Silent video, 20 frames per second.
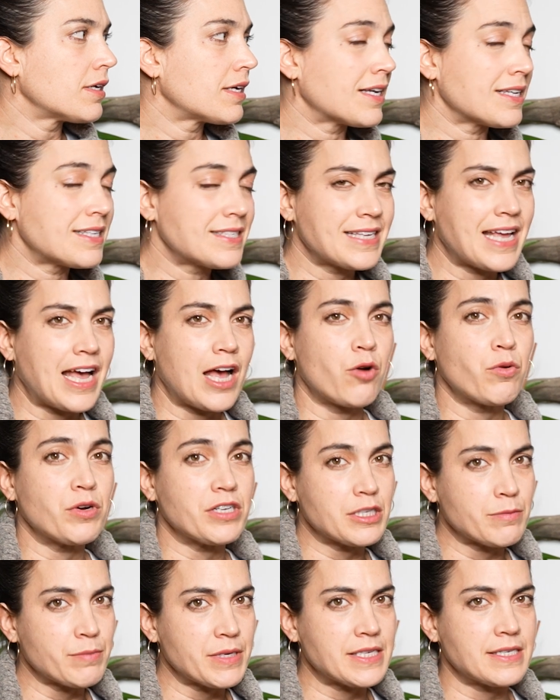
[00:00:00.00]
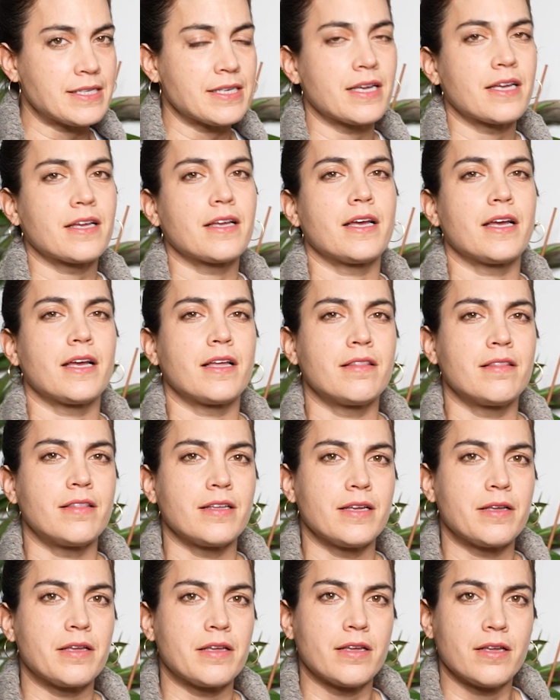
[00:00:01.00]
Kasau is missing, and
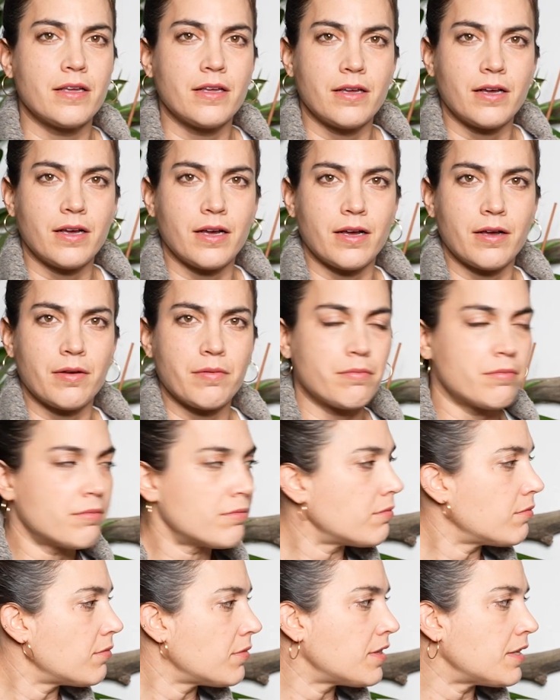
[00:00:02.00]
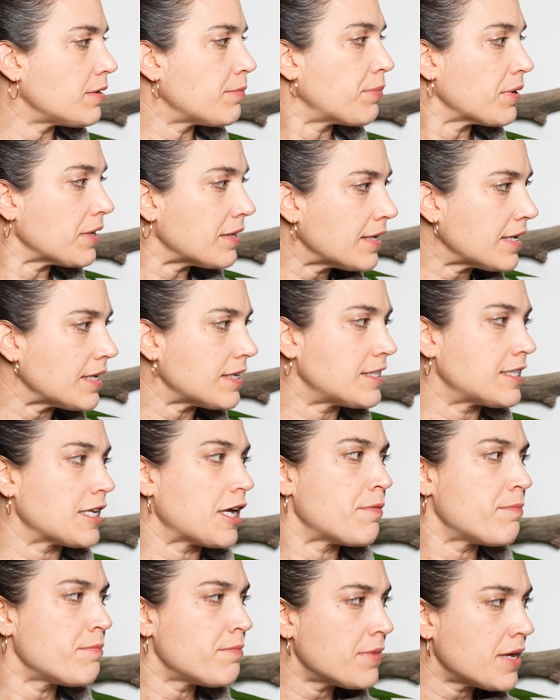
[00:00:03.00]
the police
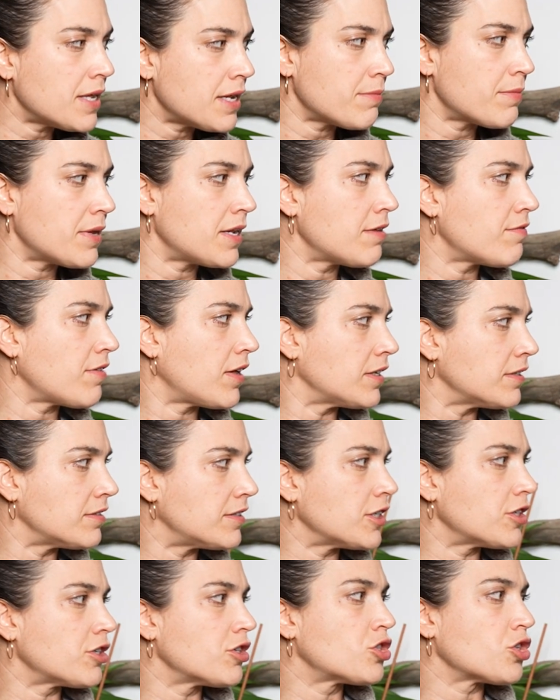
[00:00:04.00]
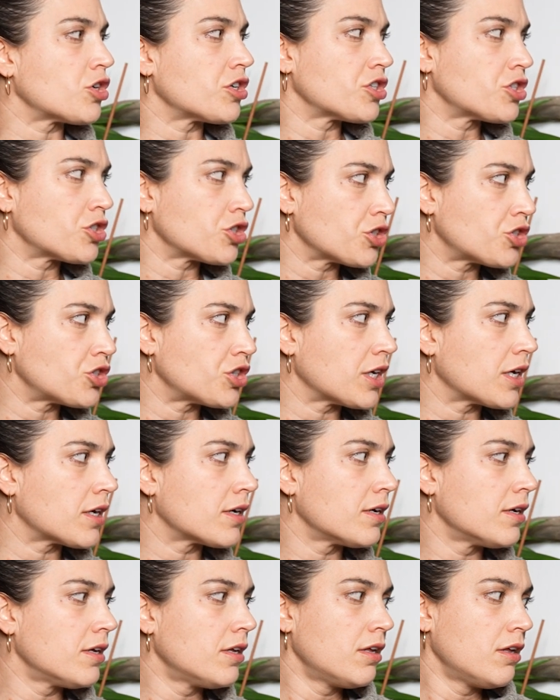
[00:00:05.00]
and many volunteers are searching
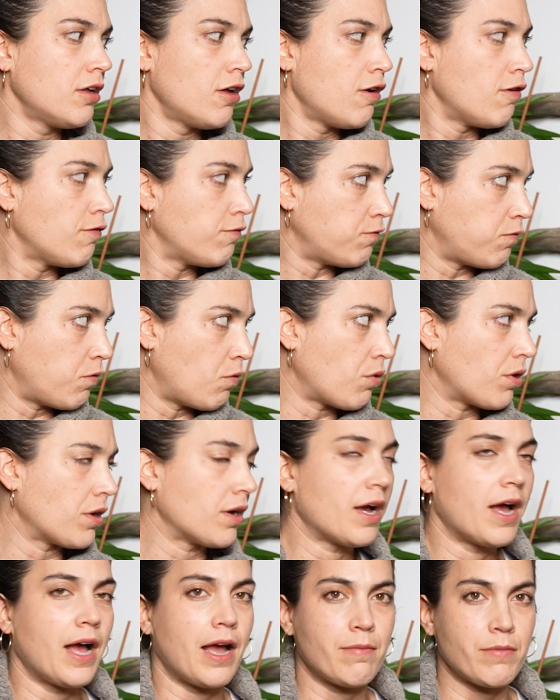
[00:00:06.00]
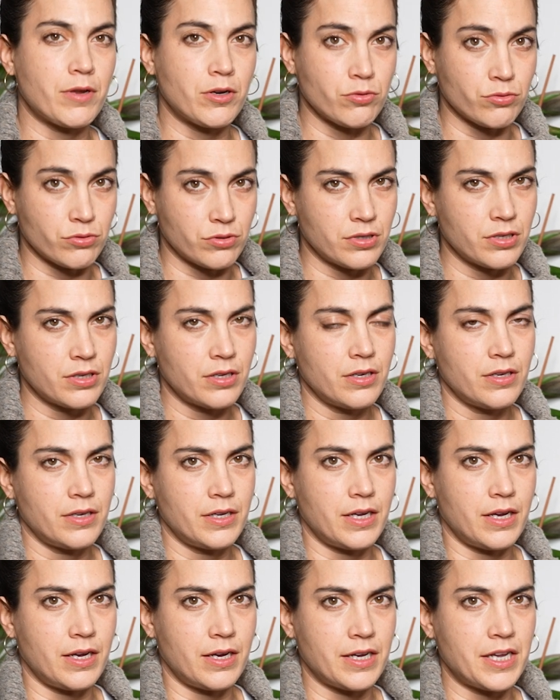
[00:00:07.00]
for Haymanut
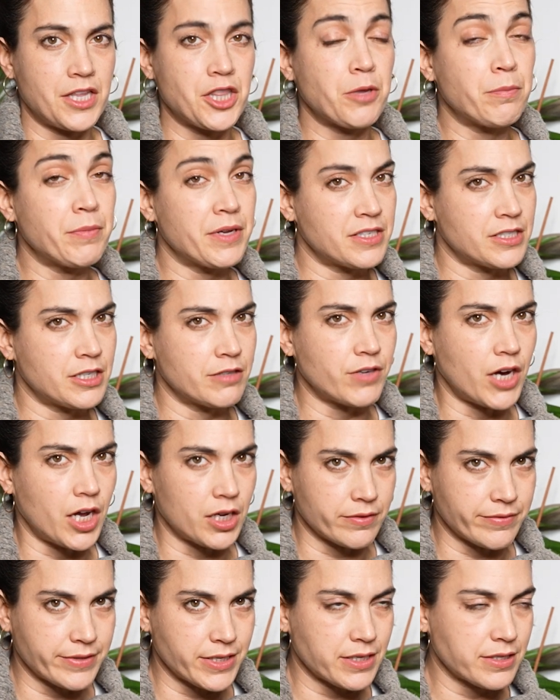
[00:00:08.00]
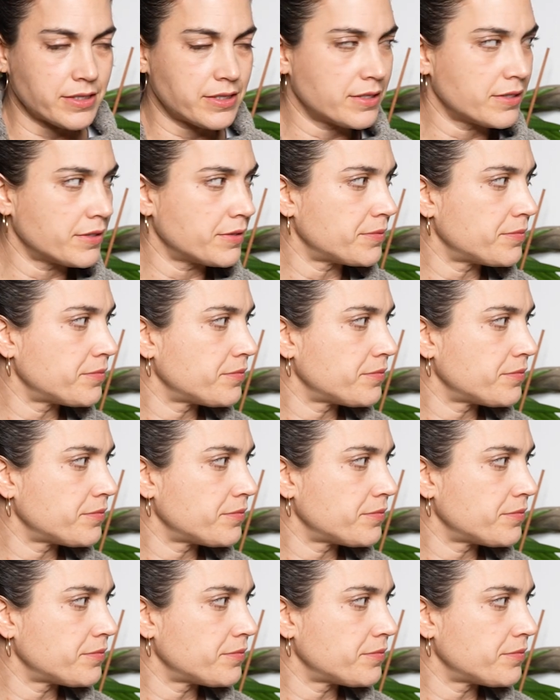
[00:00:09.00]
in the midst of all of this.